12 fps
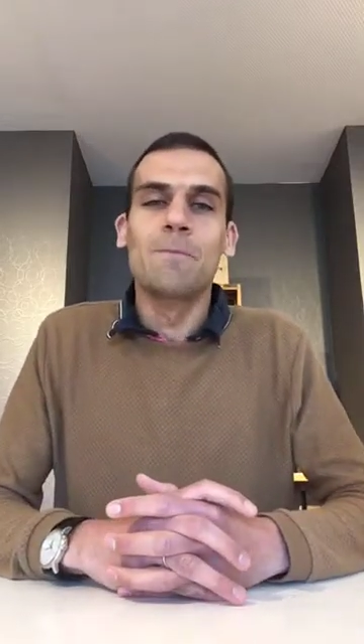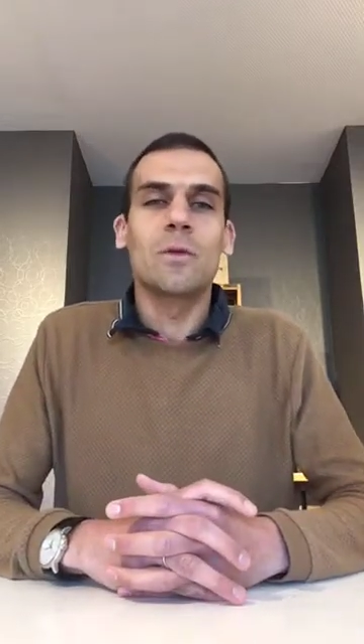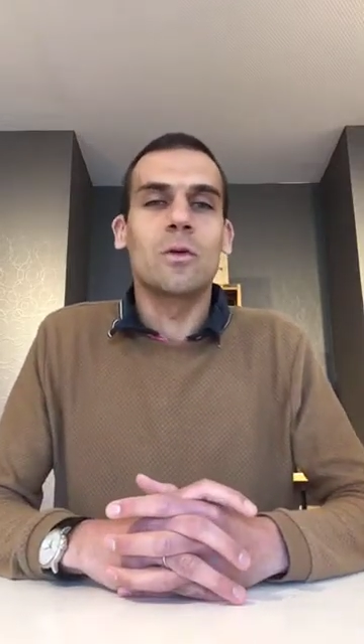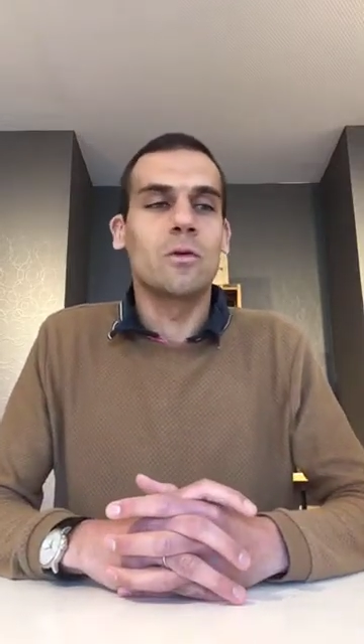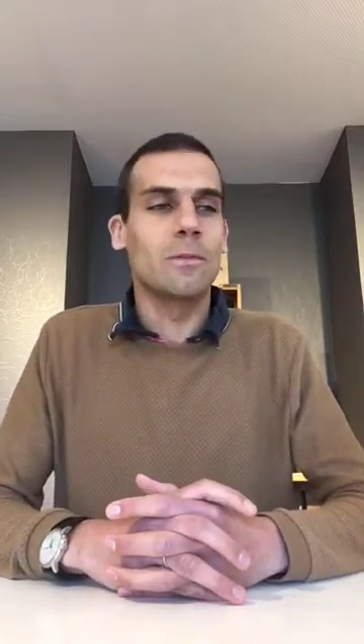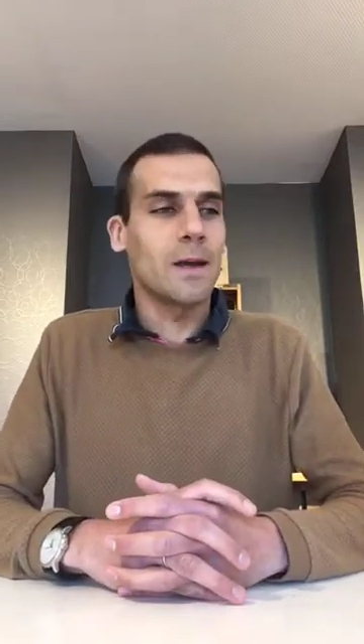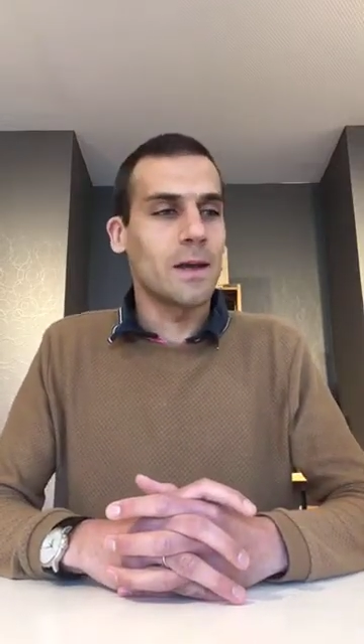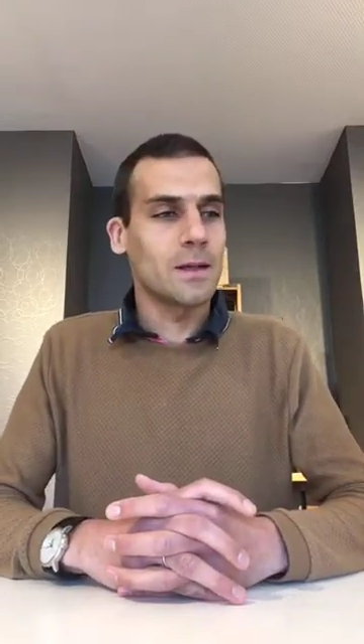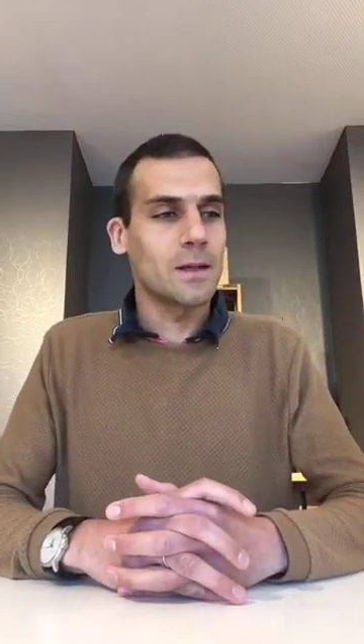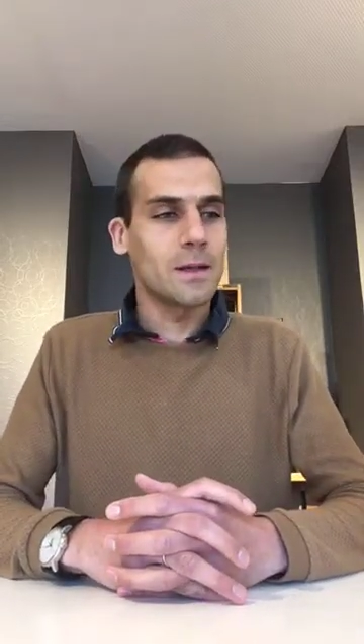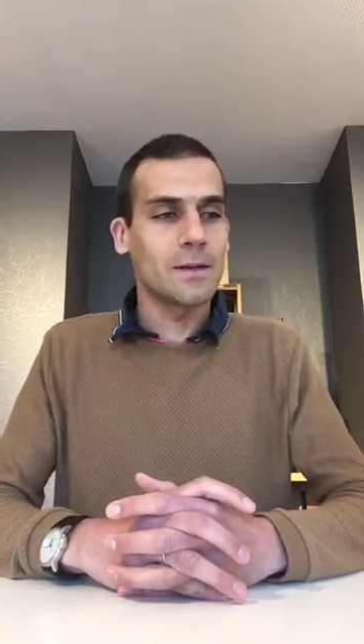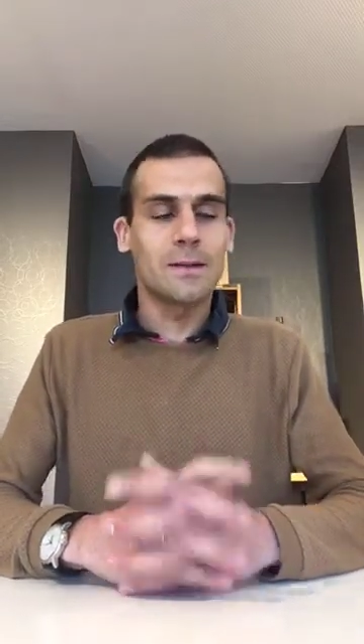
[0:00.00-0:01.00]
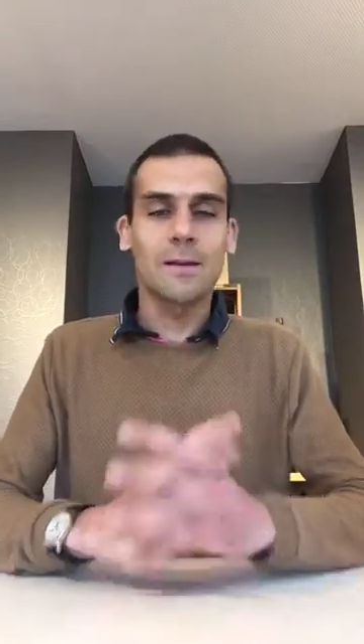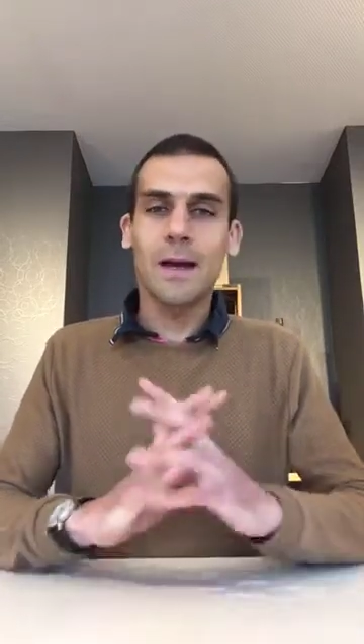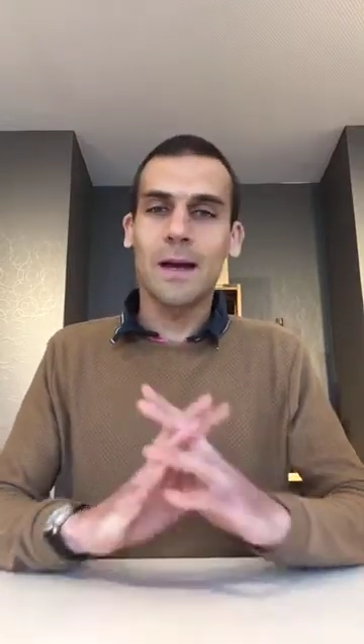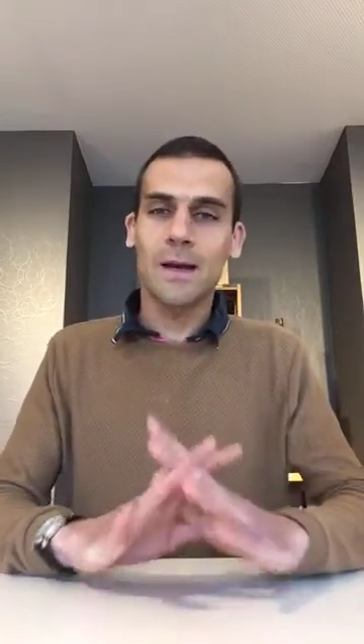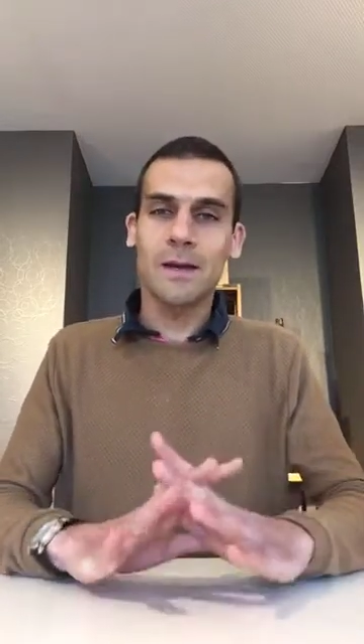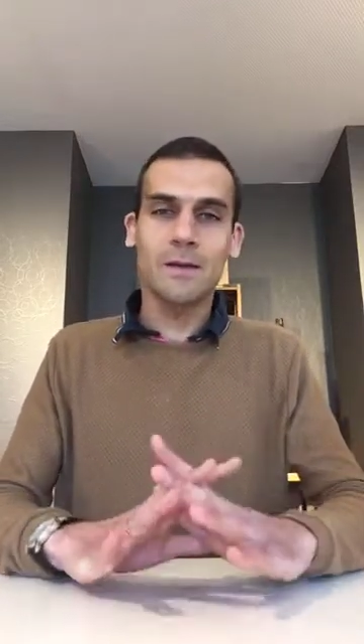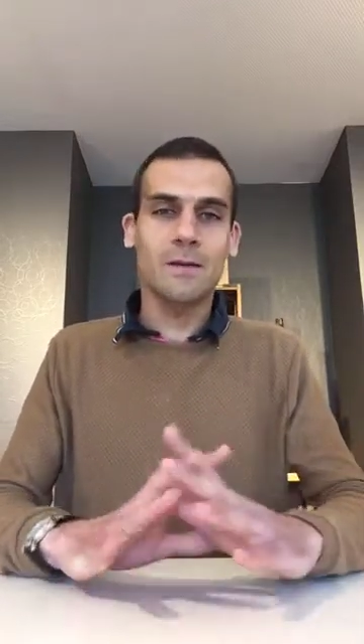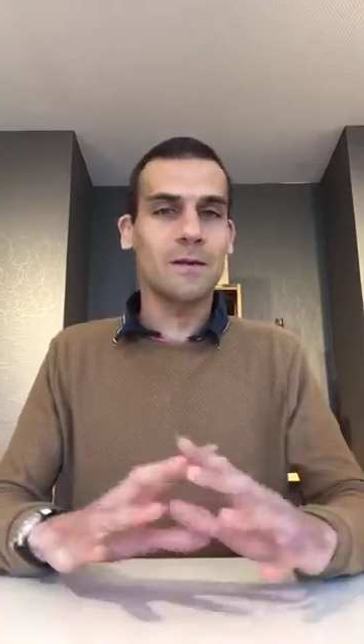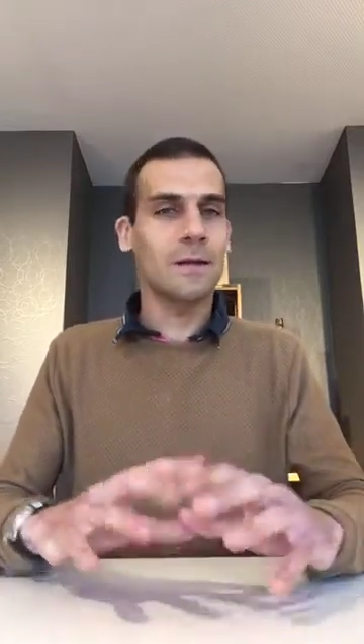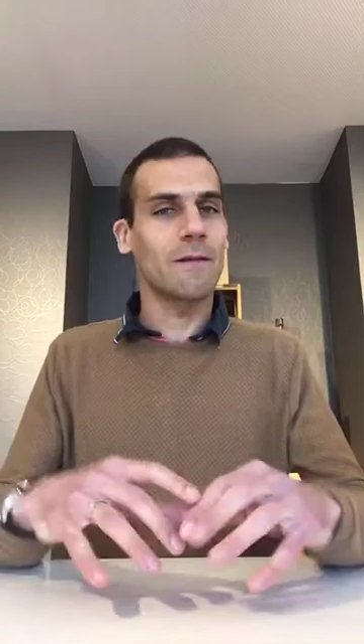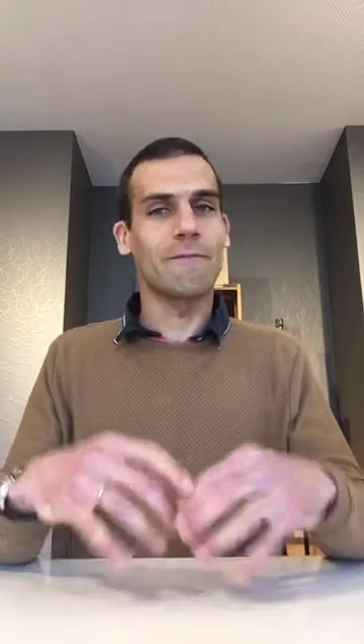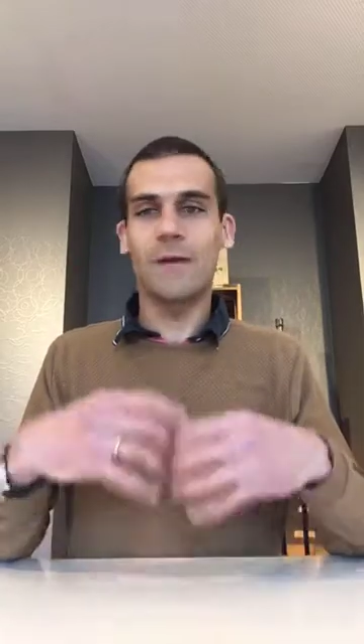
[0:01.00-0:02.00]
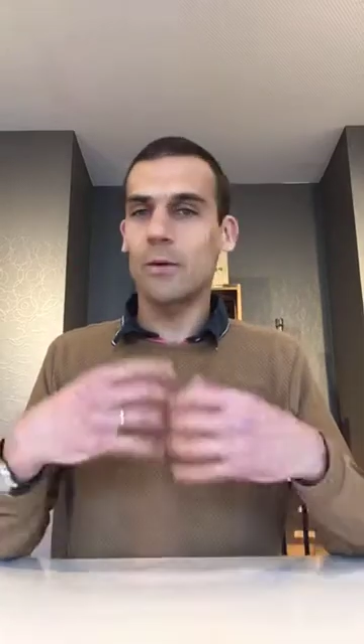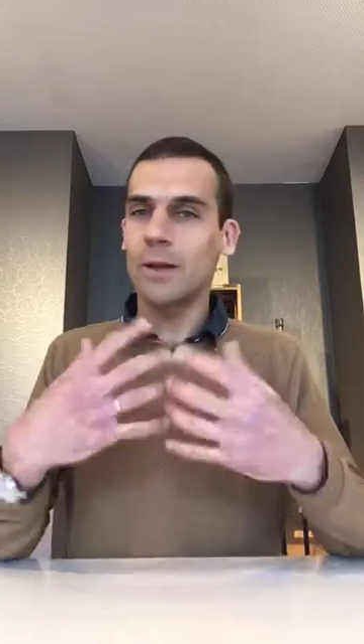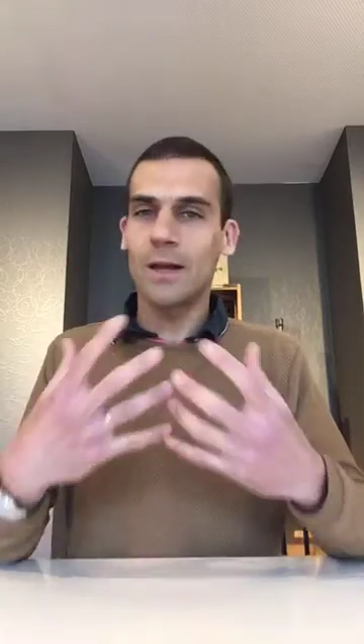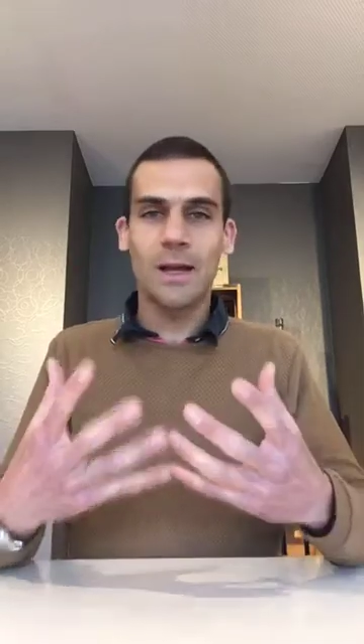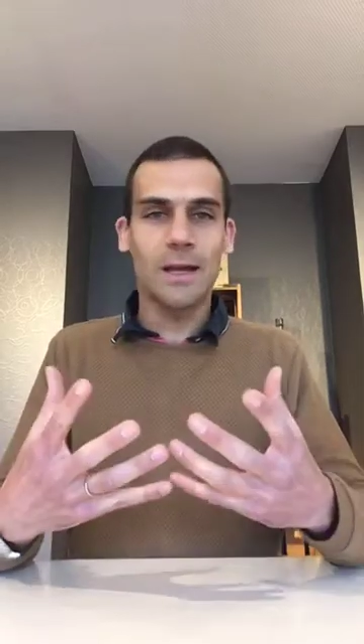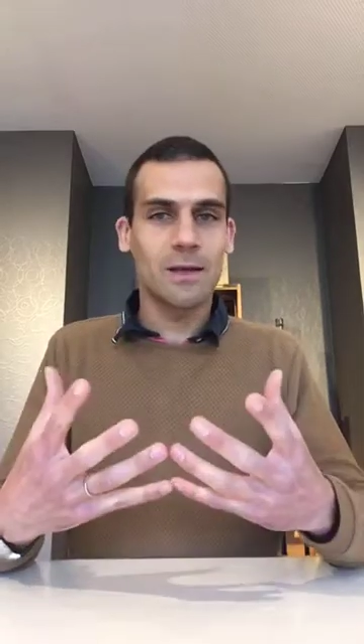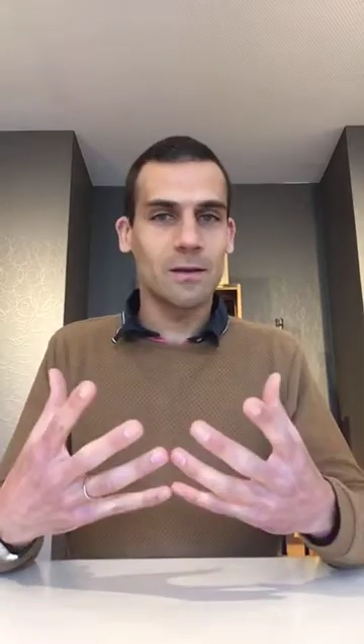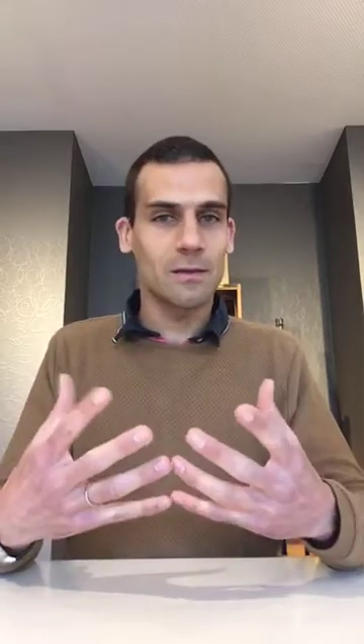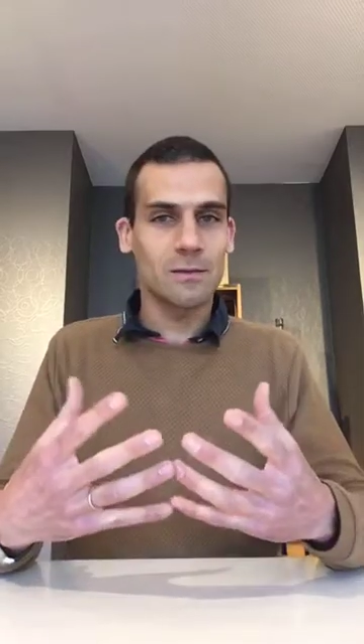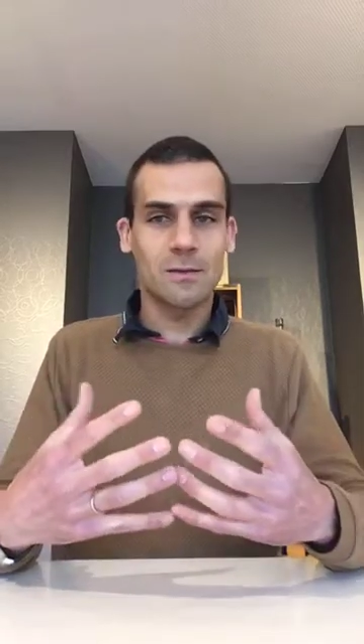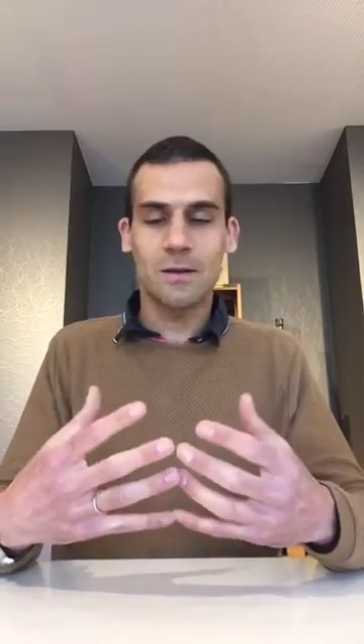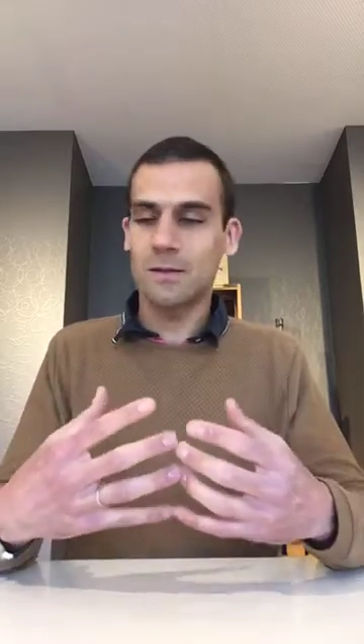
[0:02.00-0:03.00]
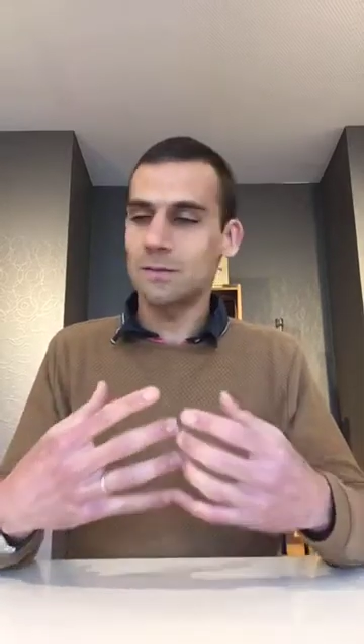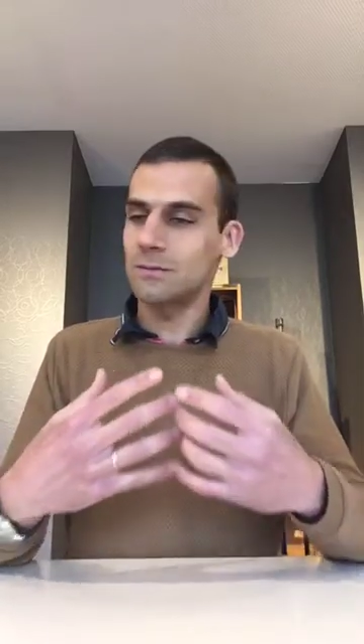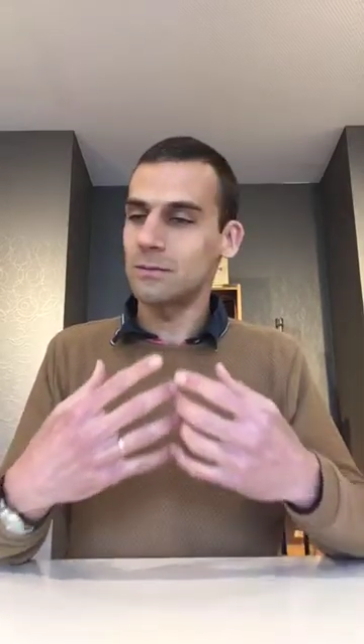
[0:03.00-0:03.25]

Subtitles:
to make nice, very elegant